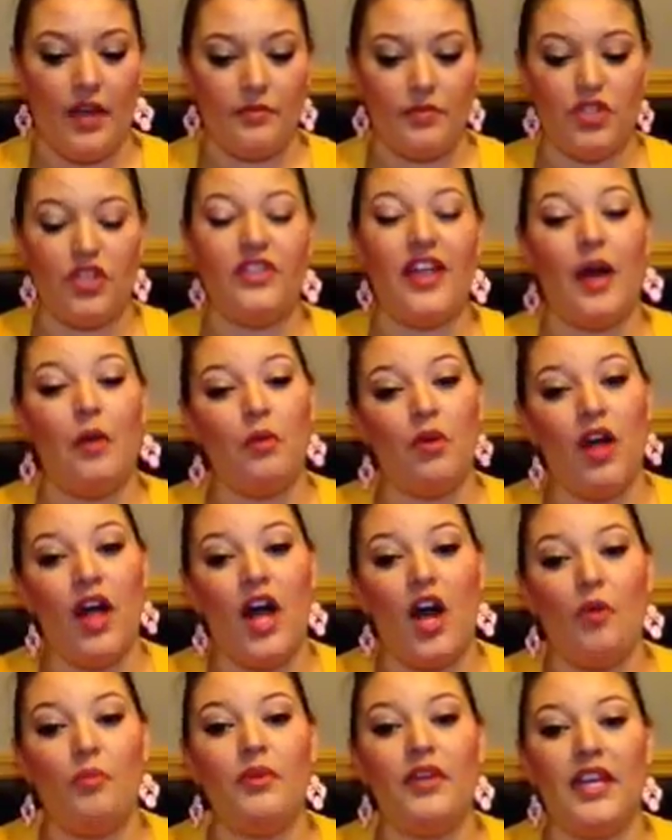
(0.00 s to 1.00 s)
So that will
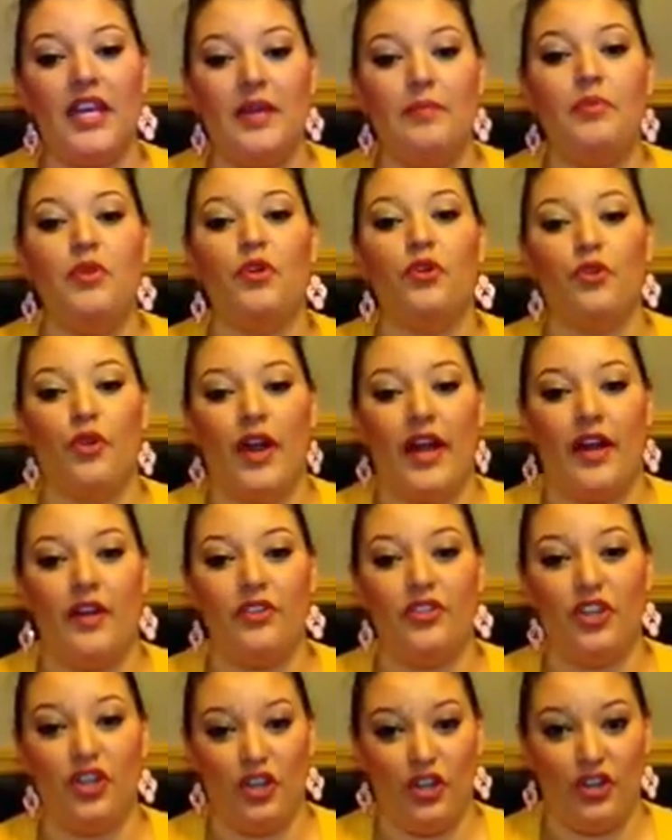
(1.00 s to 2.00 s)
help keep your
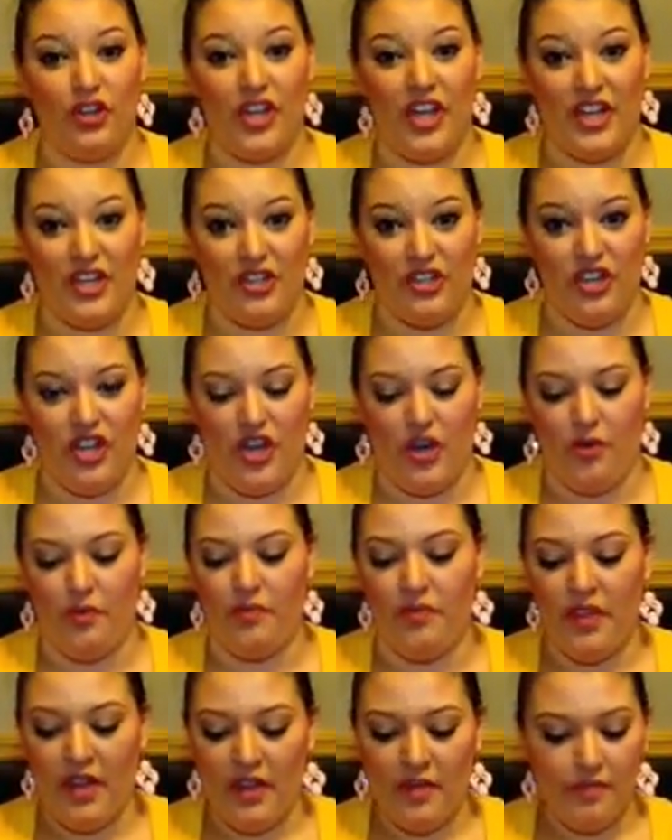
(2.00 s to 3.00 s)
crown looking new.
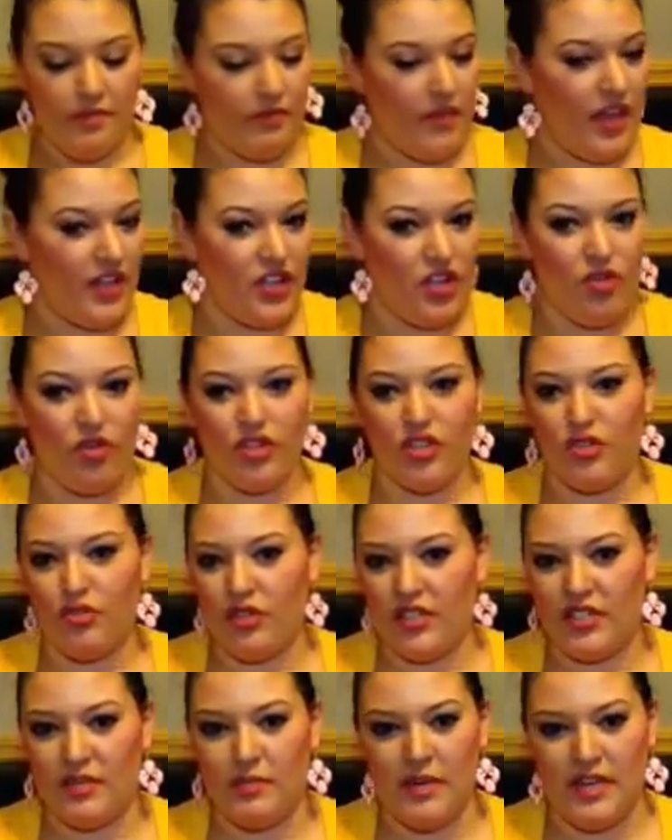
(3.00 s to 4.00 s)
And you can do
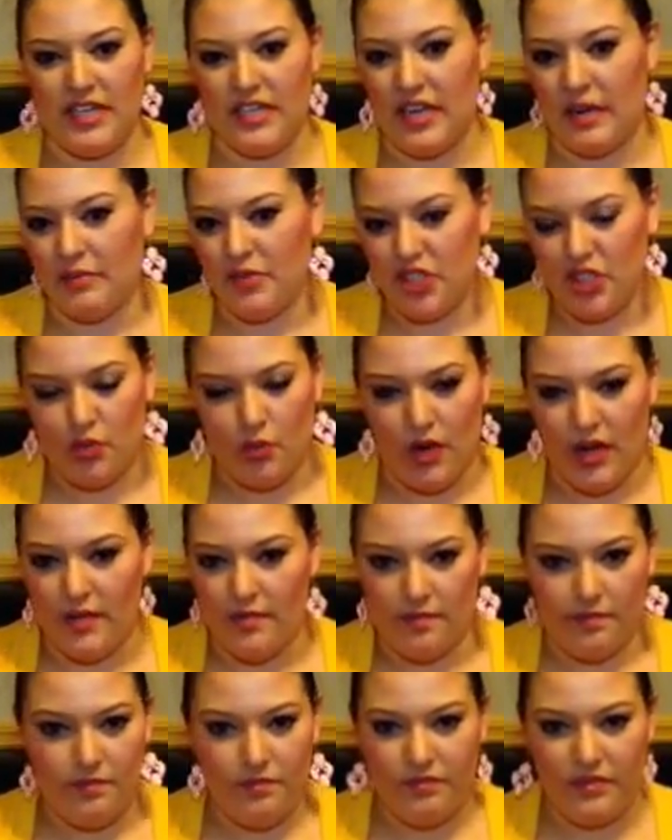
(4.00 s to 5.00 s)
it as many times as you
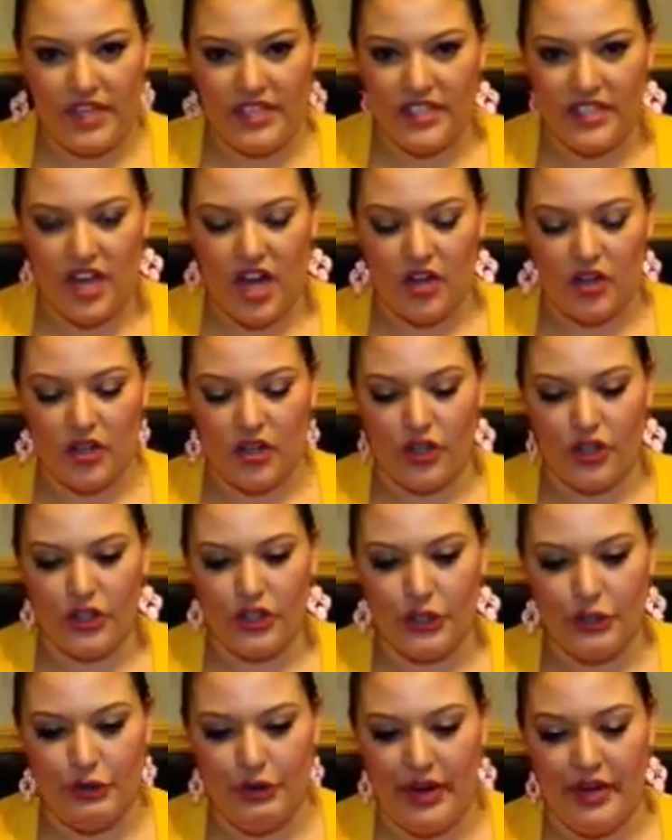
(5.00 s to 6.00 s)
want. It's not going to
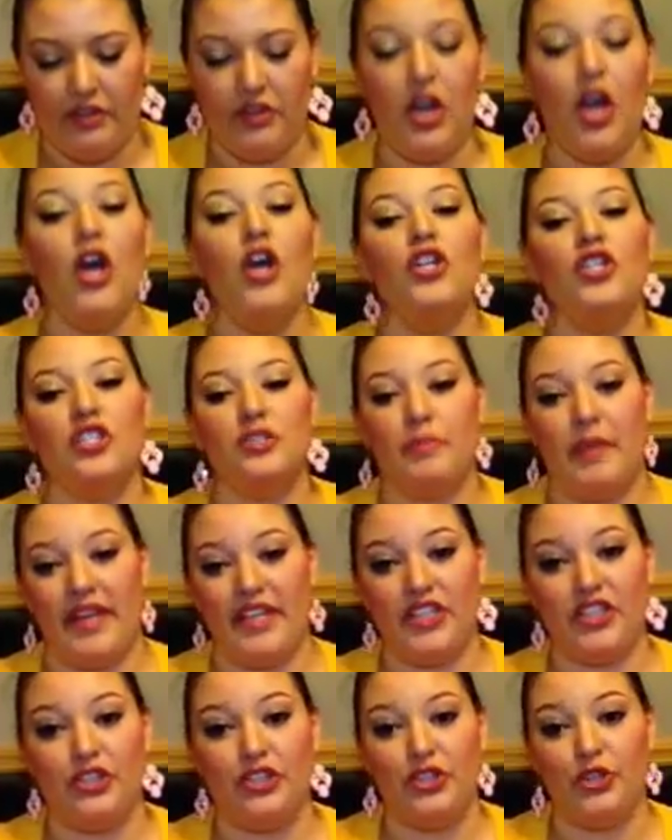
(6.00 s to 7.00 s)
hurt your crown. Just
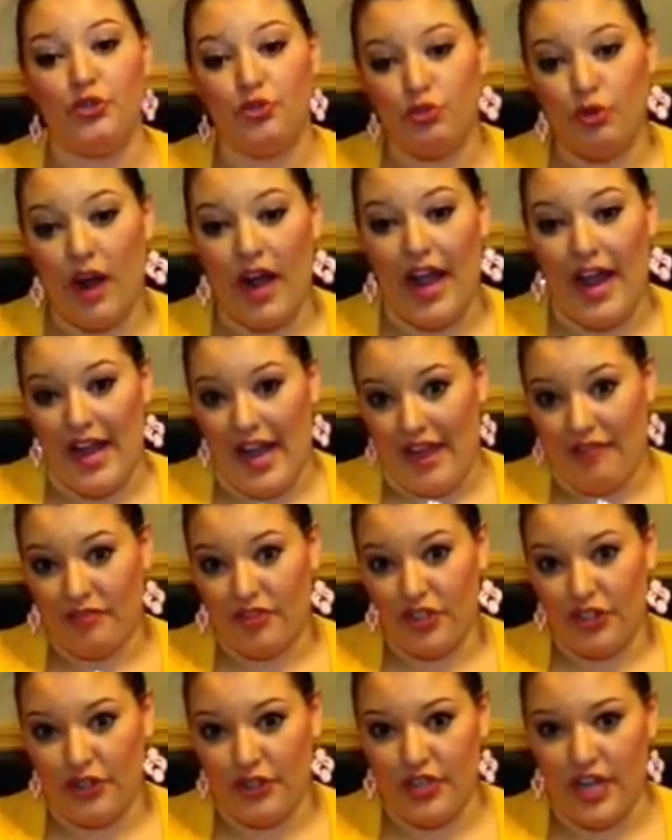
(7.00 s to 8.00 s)
make sure you dry it
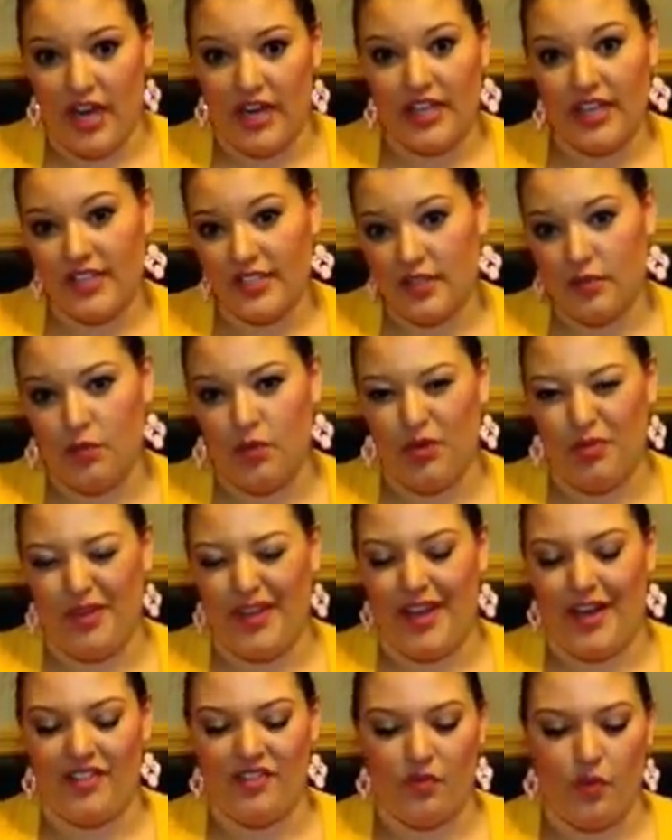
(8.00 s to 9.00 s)
after you're done because it will be
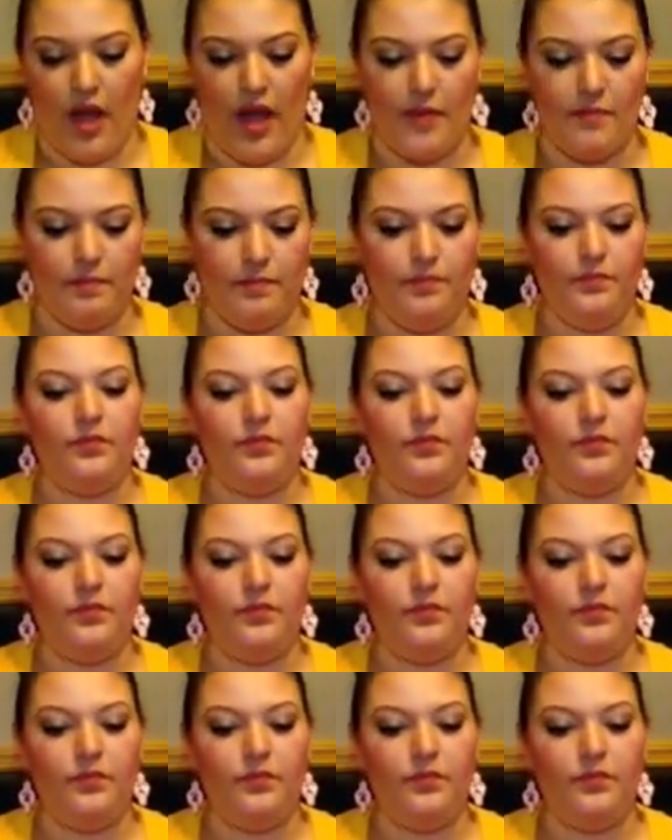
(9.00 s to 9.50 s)
kind of wet.